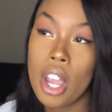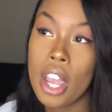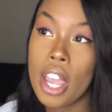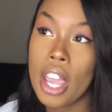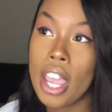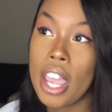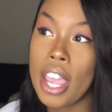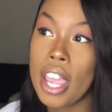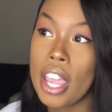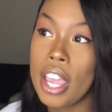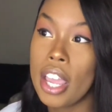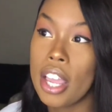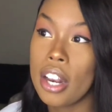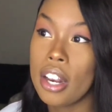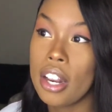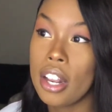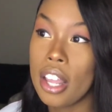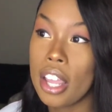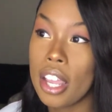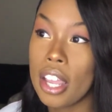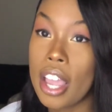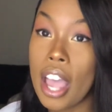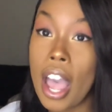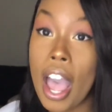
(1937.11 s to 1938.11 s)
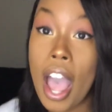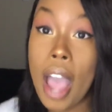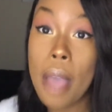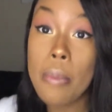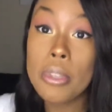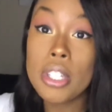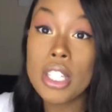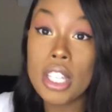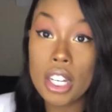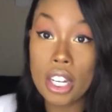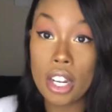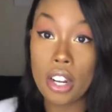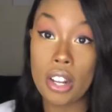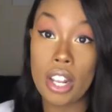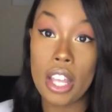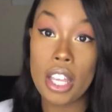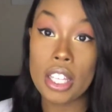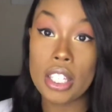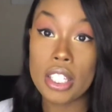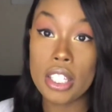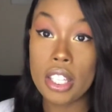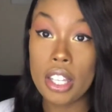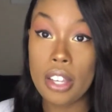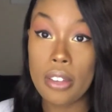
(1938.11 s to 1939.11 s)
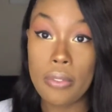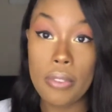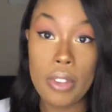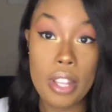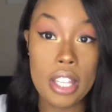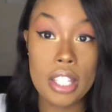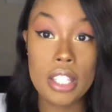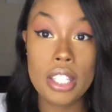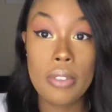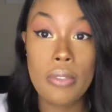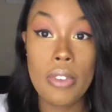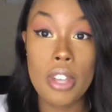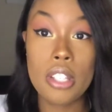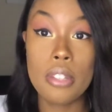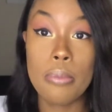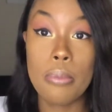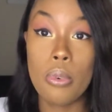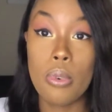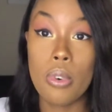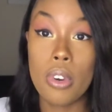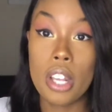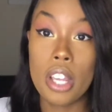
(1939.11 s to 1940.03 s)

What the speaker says: And like I'm sitting here like stiff as a board.